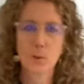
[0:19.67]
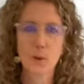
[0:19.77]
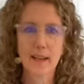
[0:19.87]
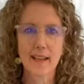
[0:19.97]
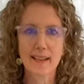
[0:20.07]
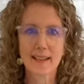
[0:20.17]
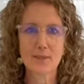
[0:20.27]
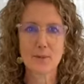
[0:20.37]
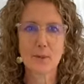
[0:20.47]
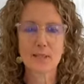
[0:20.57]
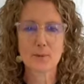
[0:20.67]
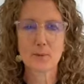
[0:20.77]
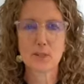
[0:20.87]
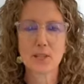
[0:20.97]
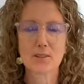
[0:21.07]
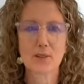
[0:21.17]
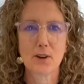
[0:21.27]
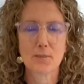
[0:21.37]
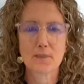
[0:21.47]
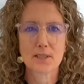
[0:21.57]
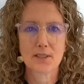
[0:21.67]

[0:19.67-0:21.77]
where everyone's watching from.